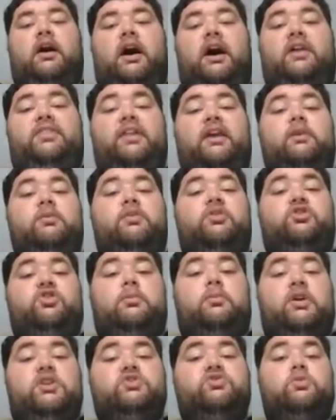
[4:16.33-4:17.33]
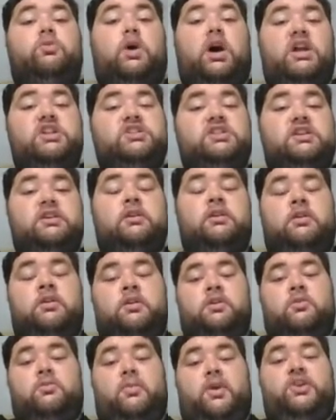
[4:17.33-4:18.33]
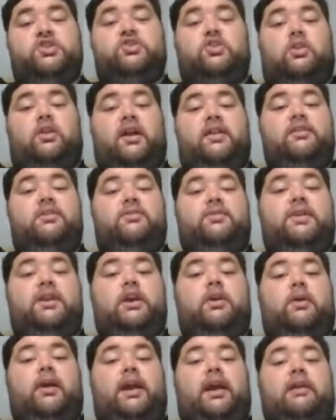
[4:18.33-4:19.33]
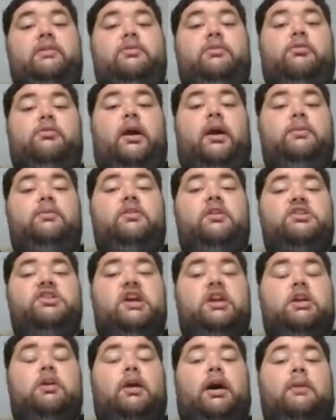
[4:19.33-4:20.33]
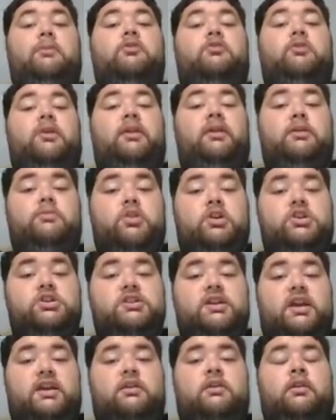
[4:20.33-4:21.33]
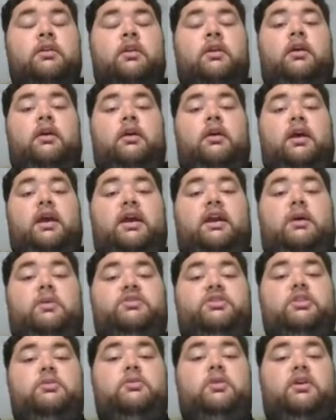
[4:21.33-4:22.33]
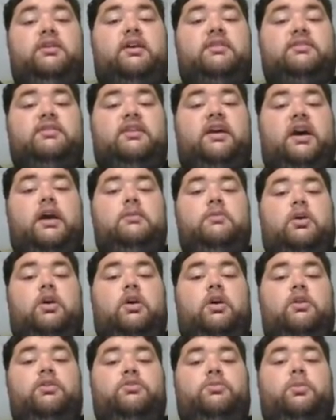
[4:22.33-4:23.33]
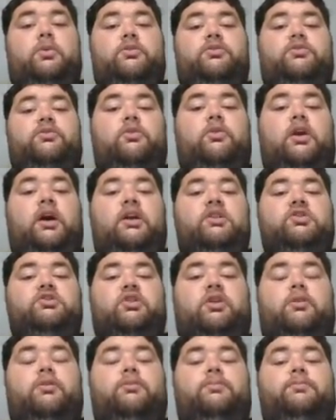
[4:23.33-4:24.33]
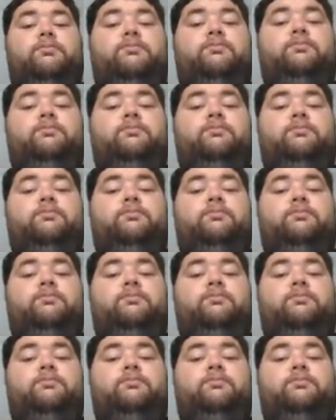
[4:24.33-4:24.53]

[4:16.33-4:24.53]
Thank you all so much for watching. Make sure to like this video and subscribe to the channel. I would greatly appreciate it. And I will see you all next time on the Sports Through Hines Show.